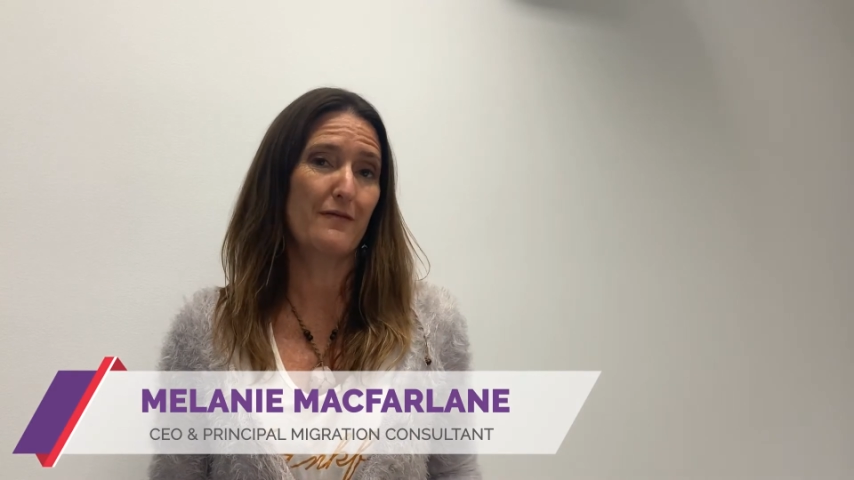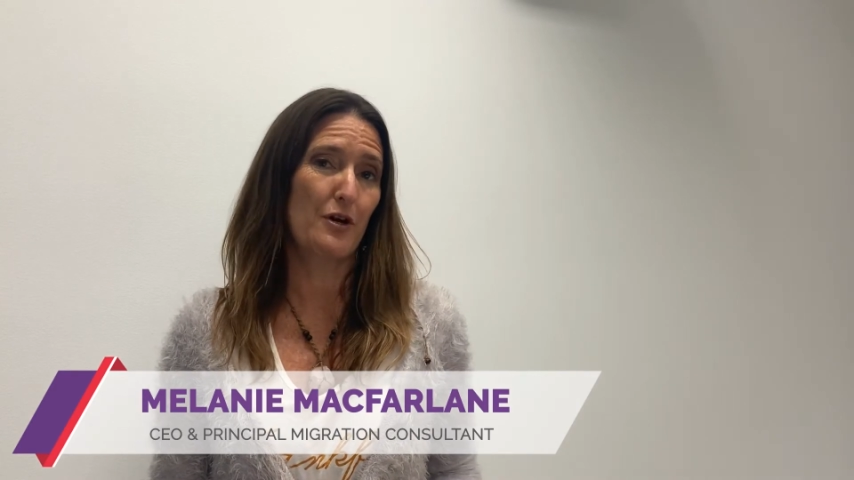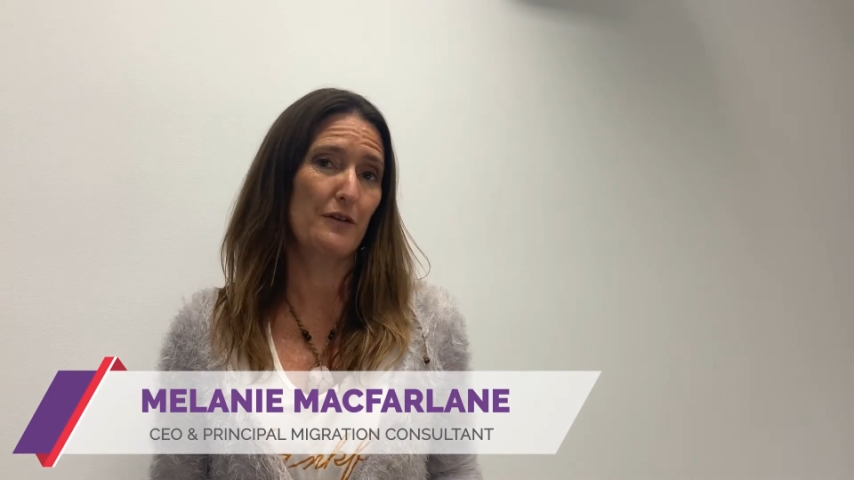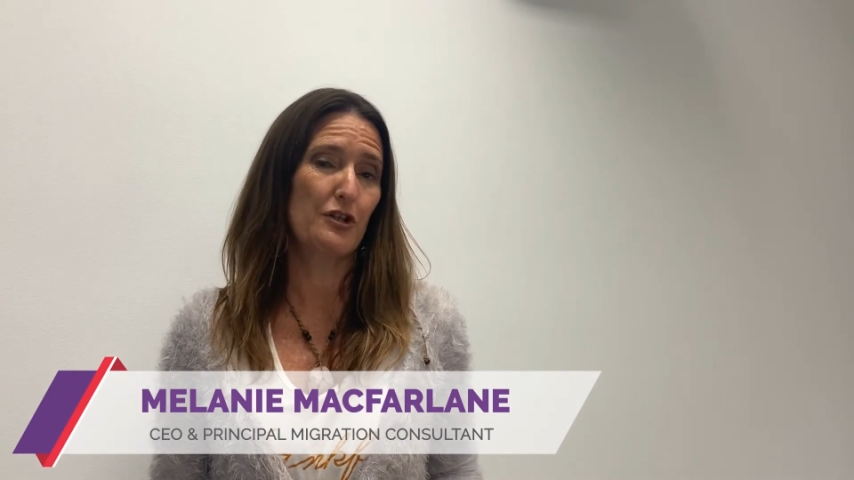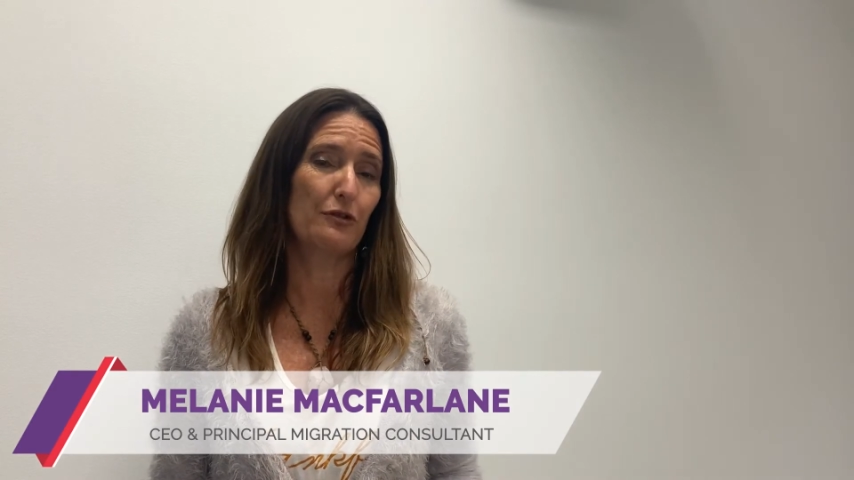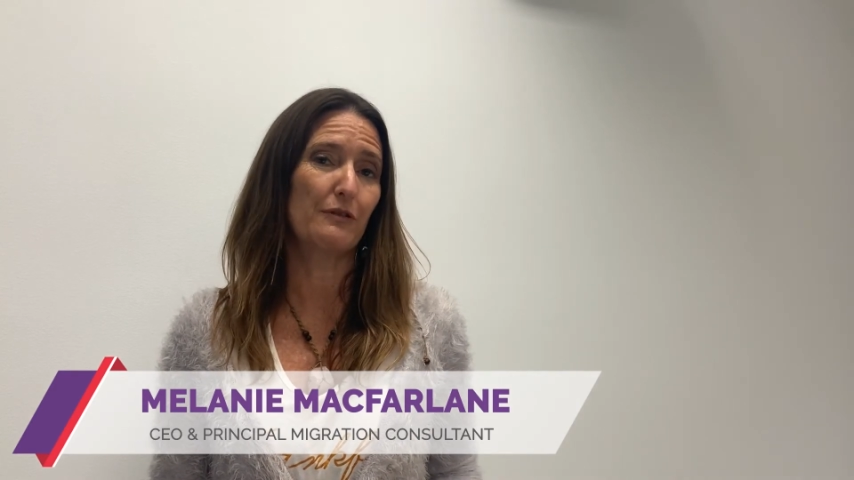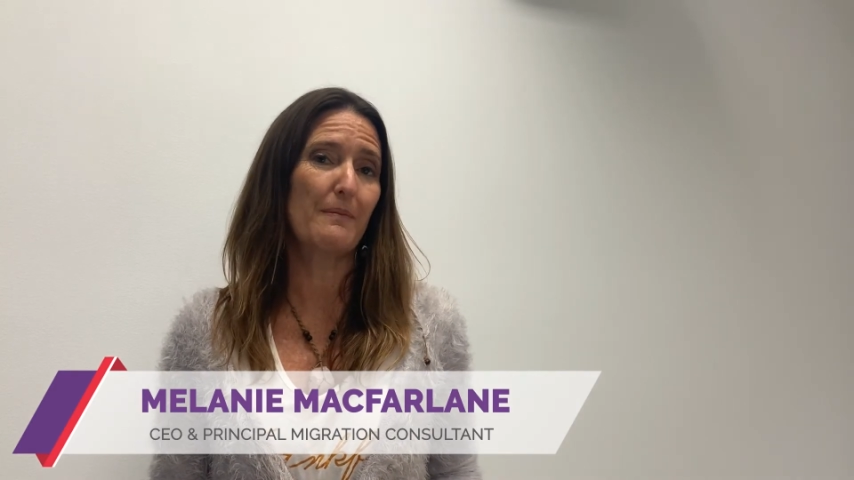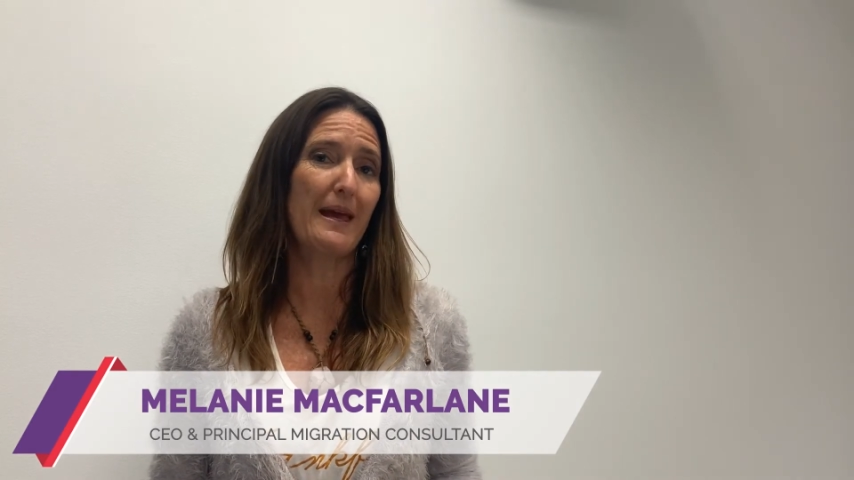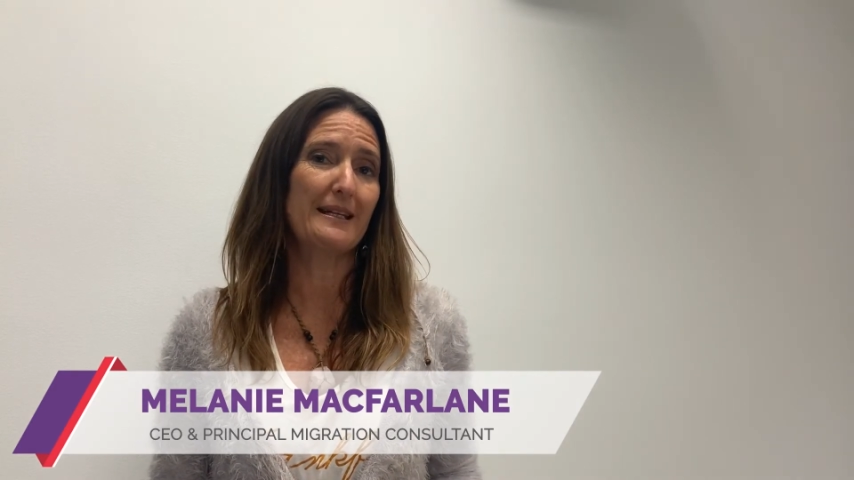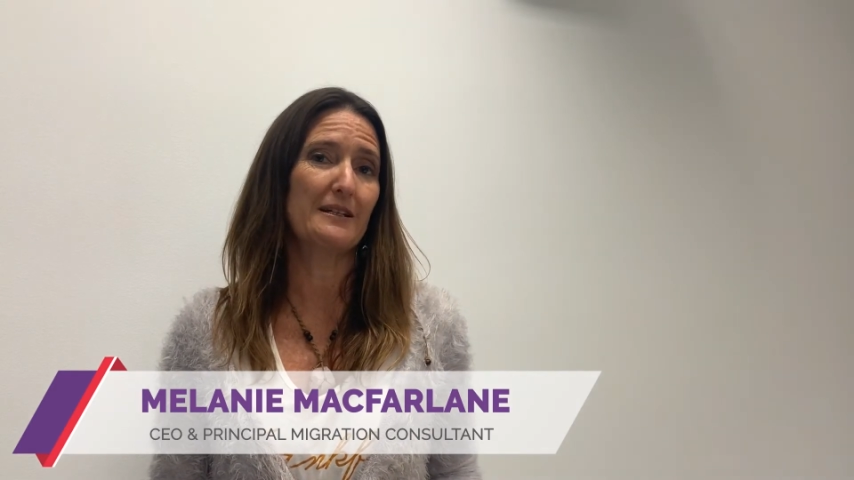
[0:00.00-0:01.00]
further to
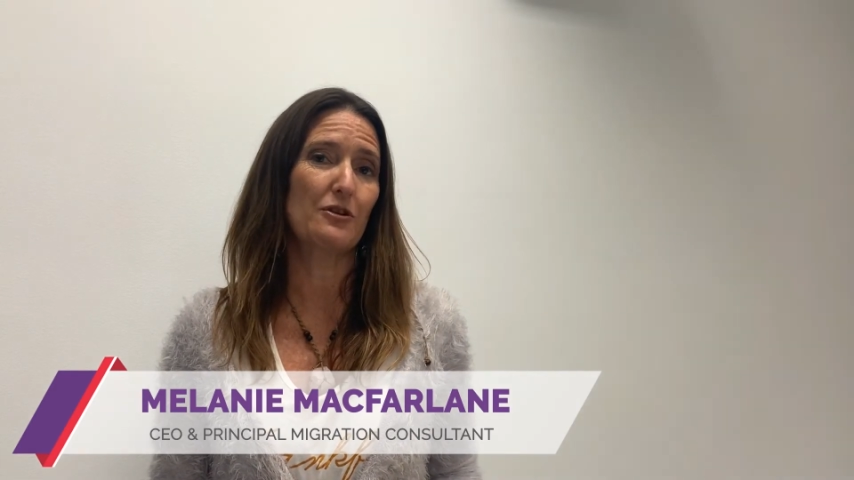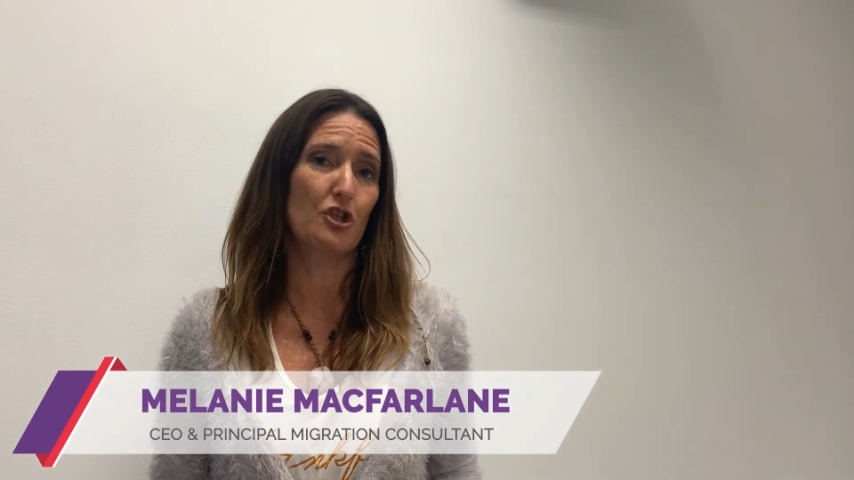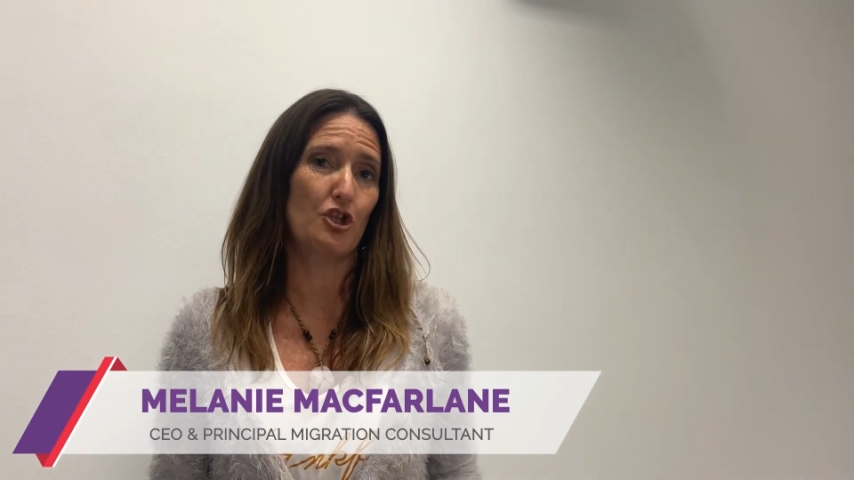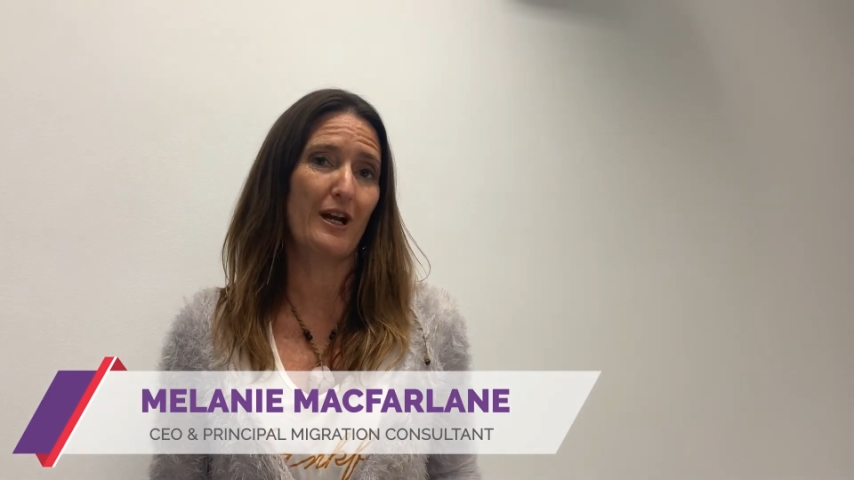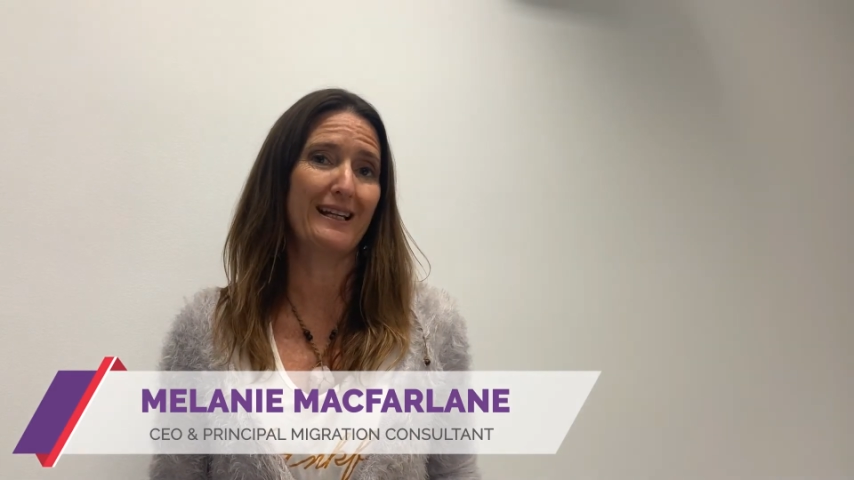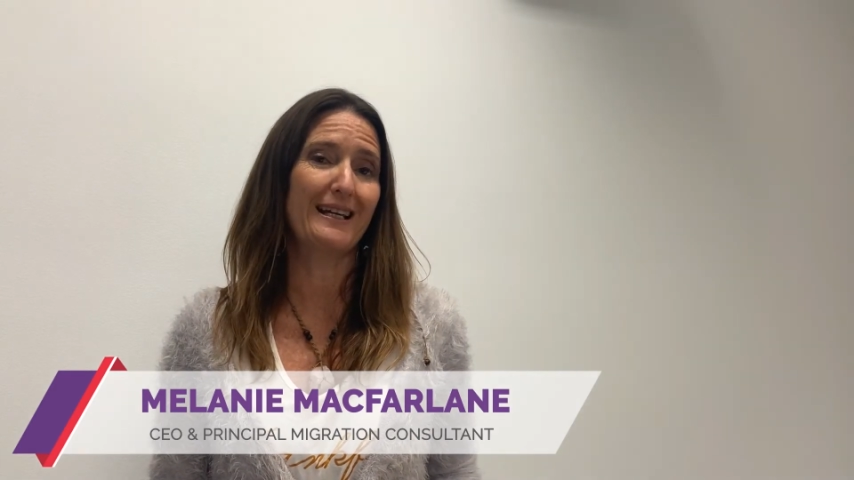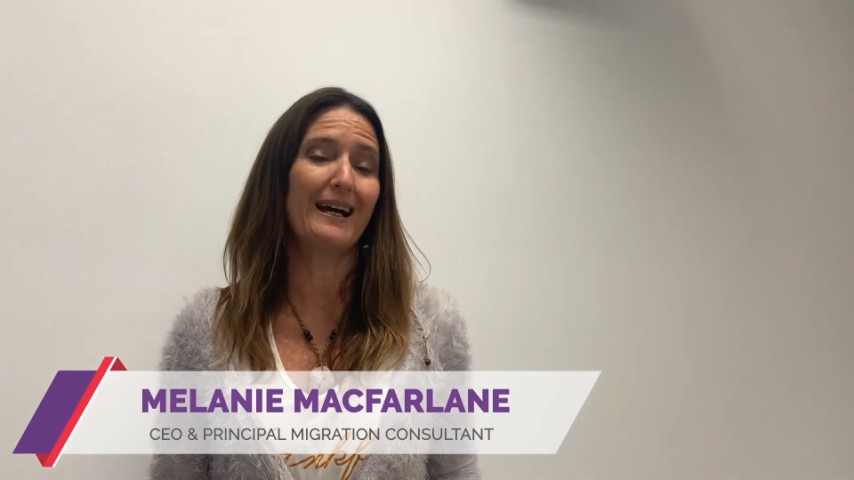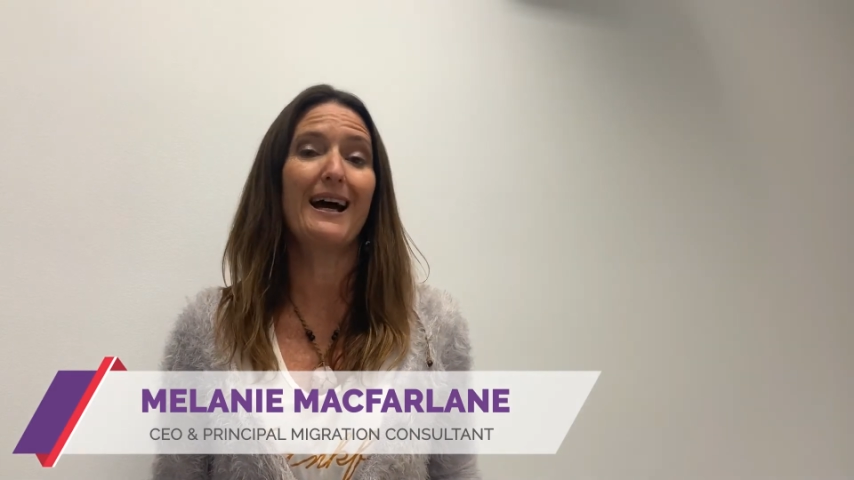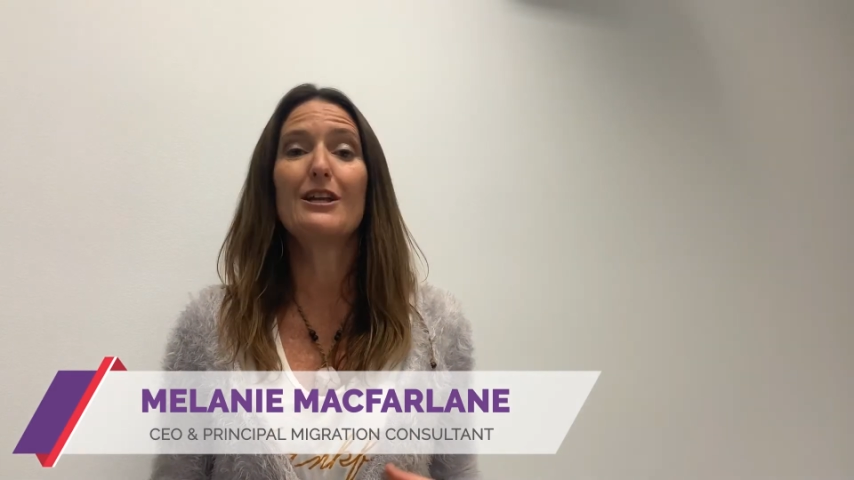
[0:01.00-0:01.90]
remain in Australia